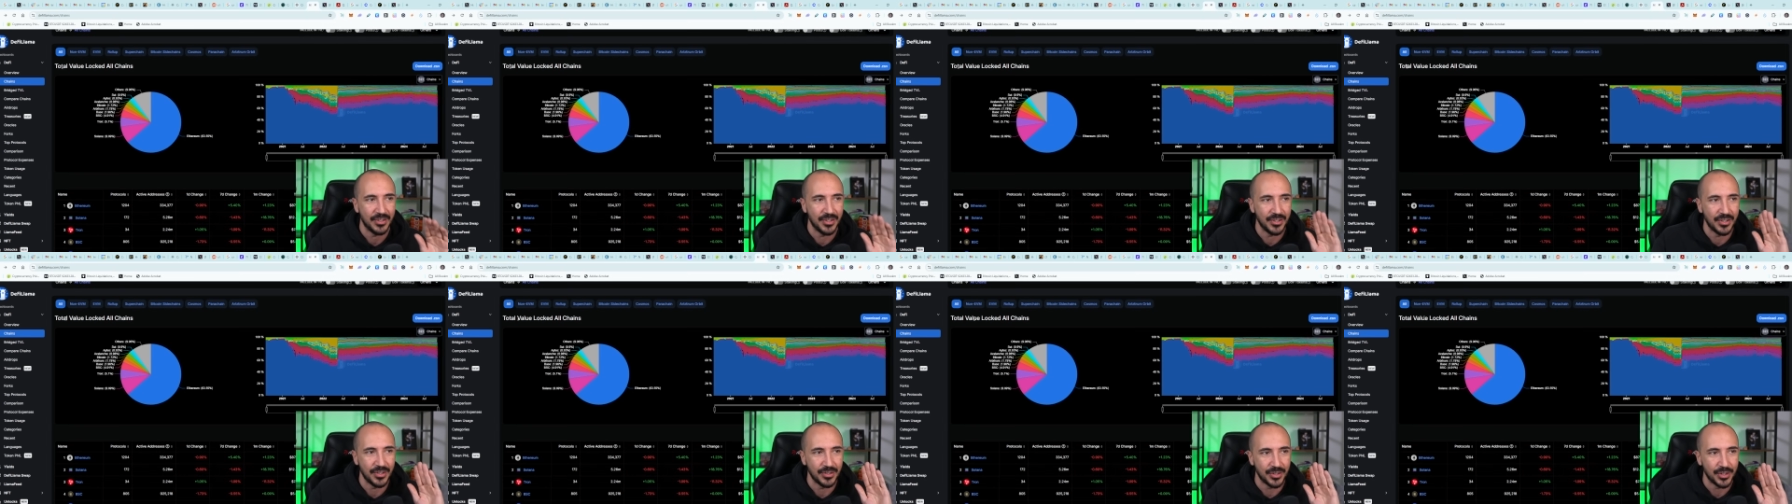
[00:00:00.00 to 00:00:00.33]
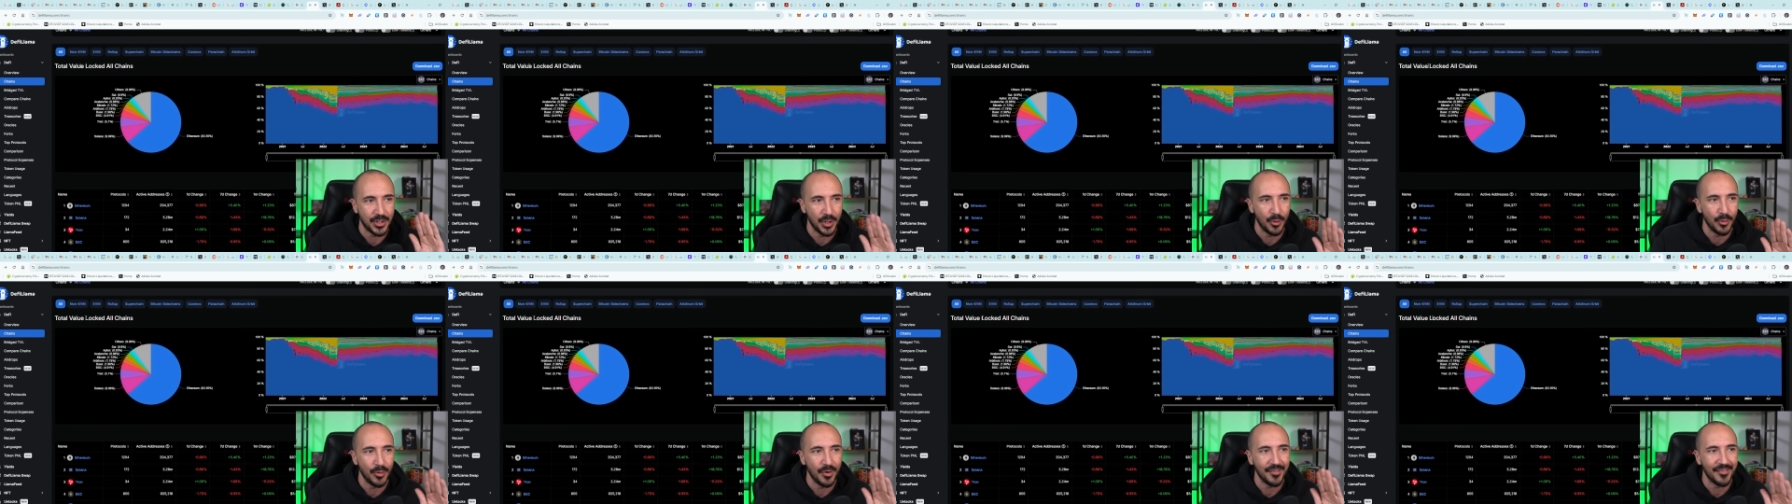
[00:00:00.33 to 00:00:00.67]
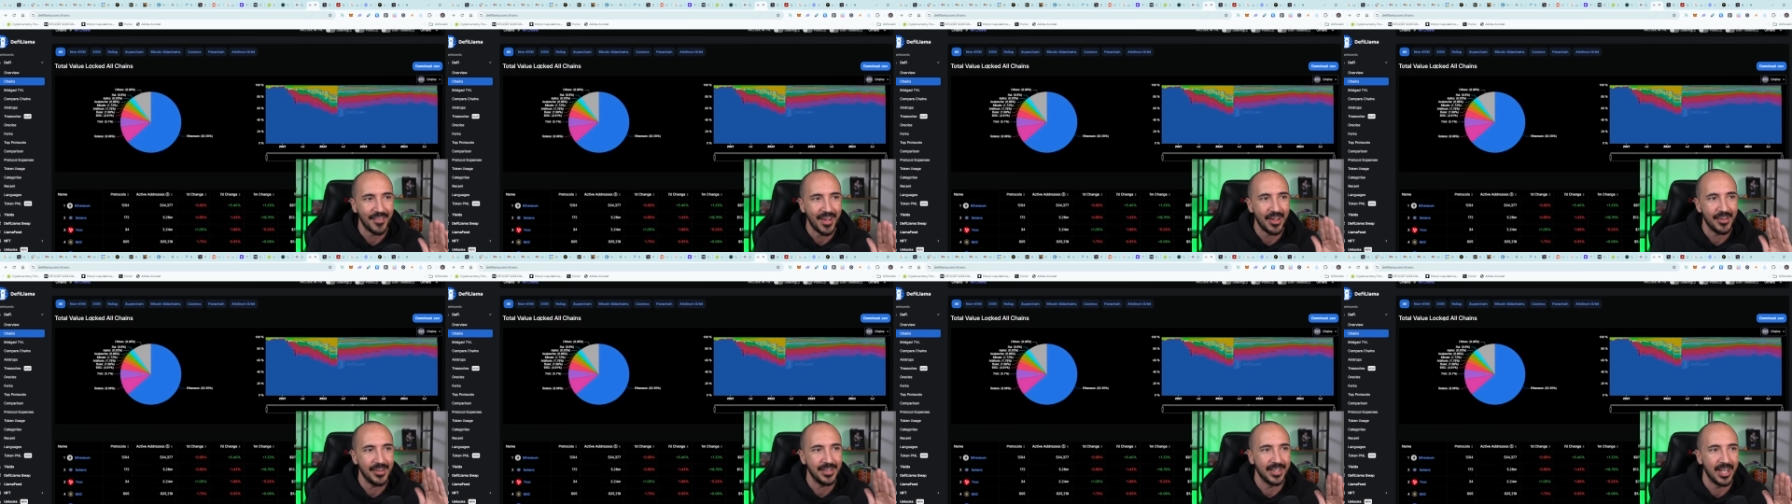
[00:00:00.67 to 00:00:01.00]
This is total
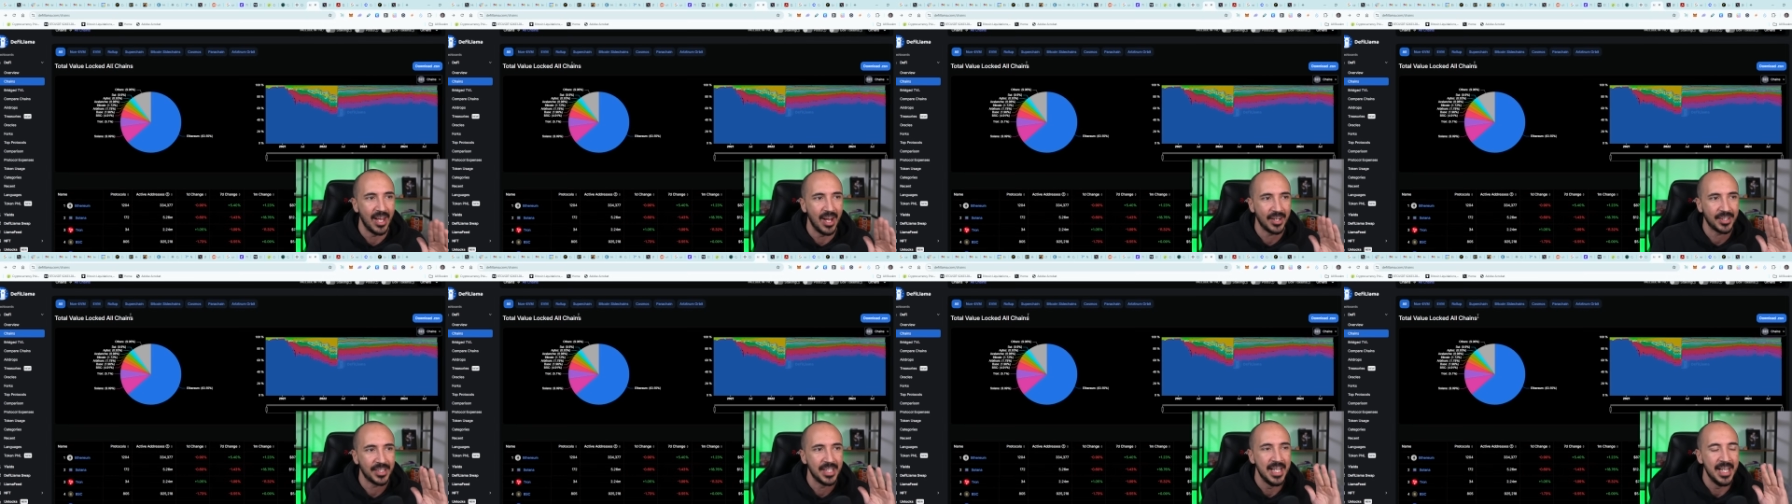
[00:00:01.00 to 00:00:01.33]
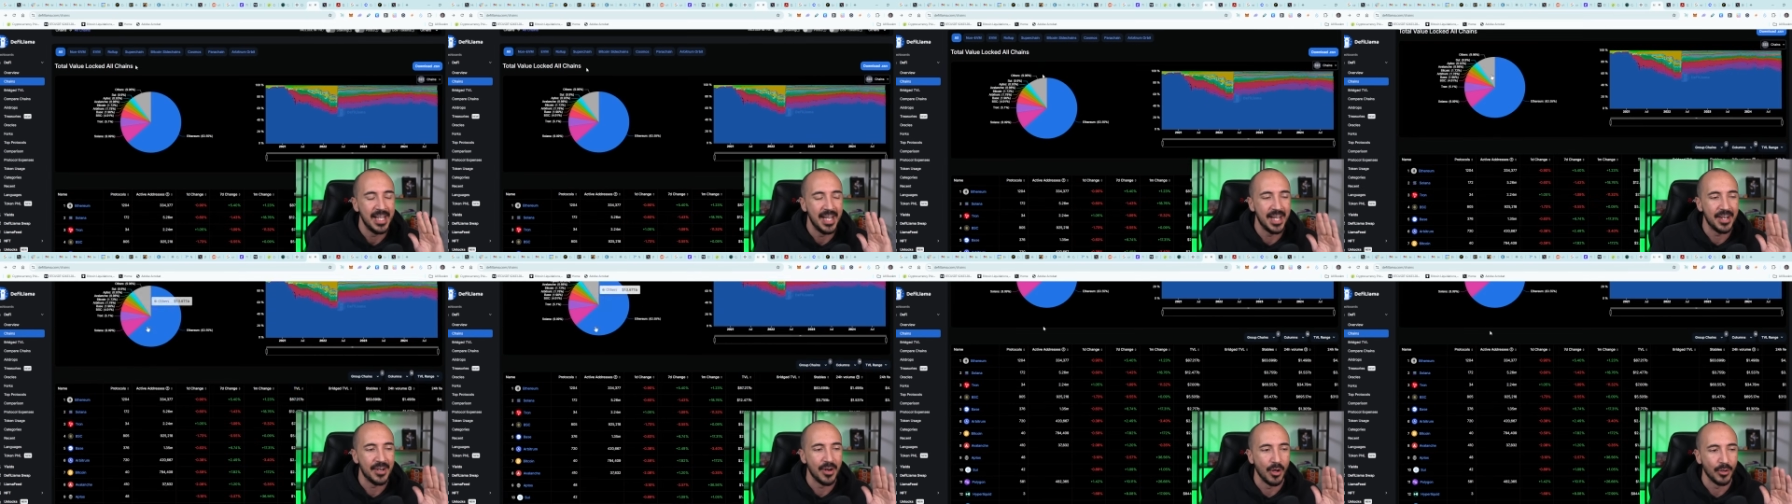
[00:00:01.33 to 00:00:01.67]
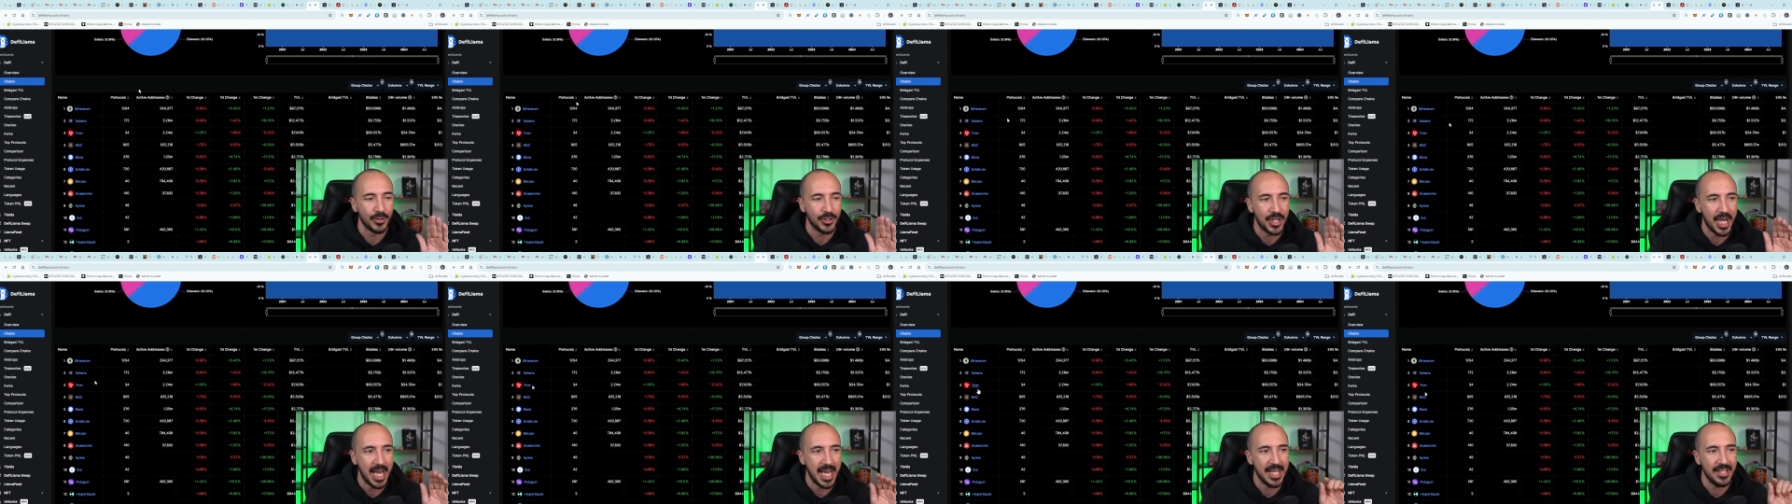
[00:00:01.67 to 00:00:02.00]
value locked in all
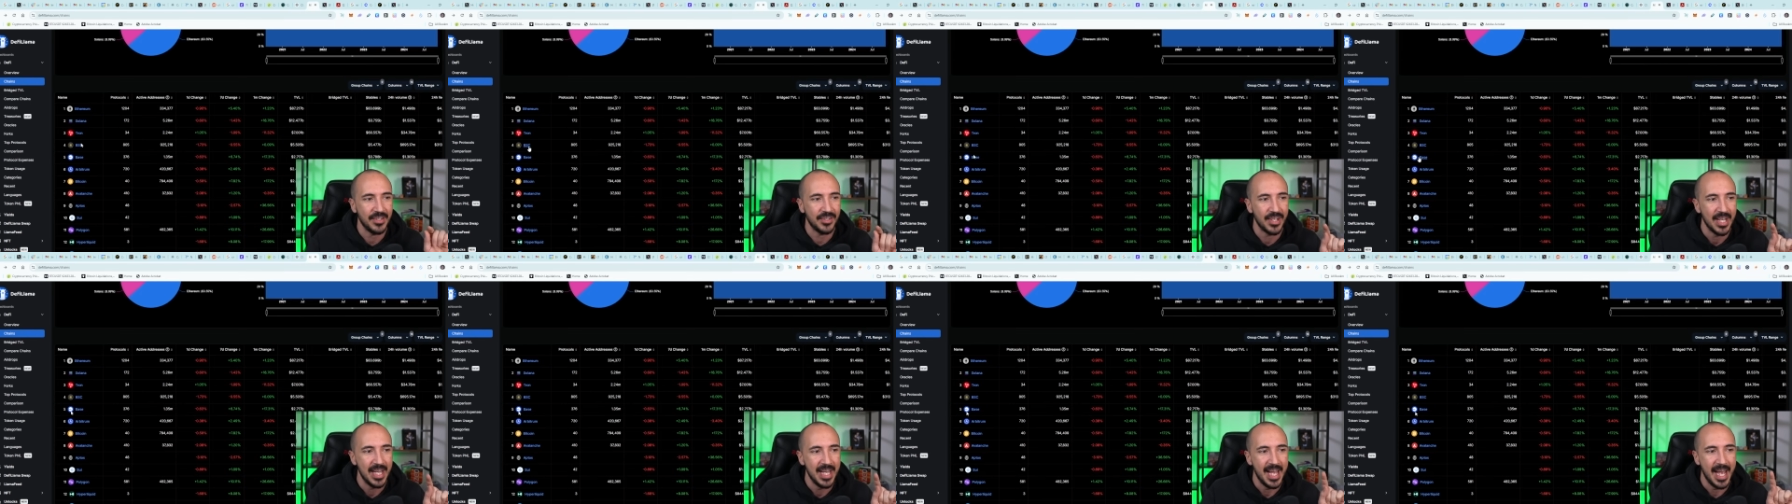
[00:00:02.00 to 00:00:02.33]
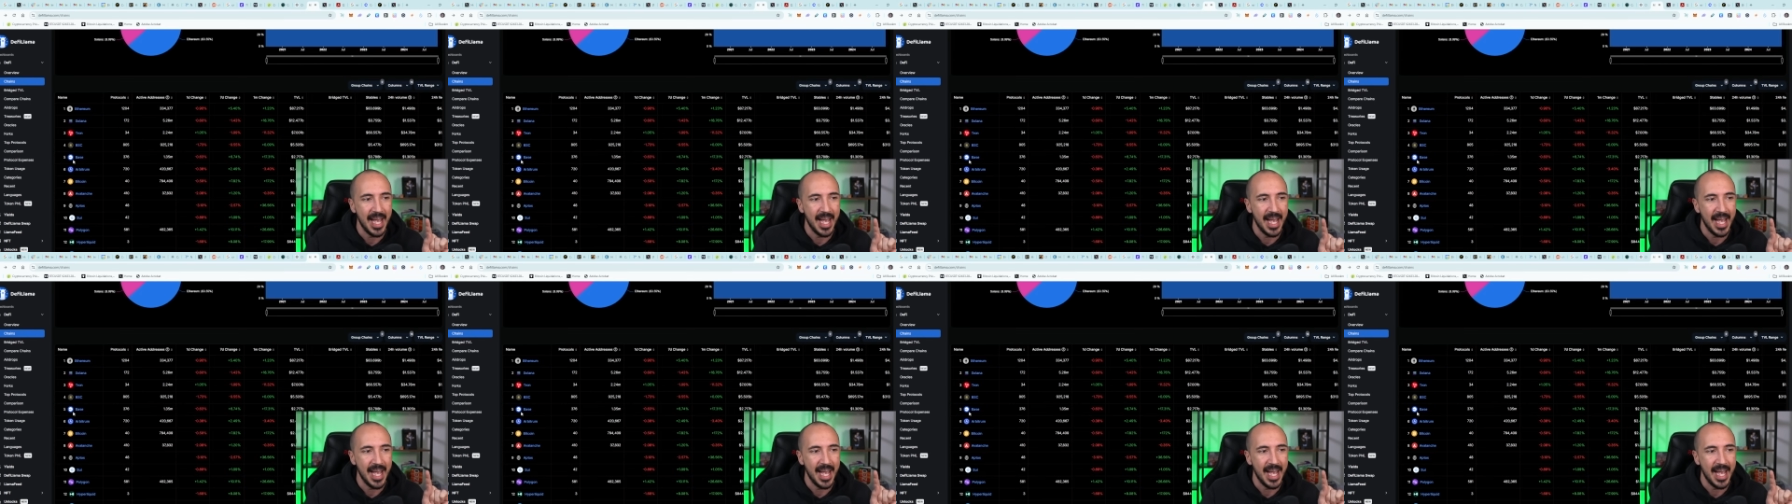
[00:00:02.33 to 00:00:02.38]
chains,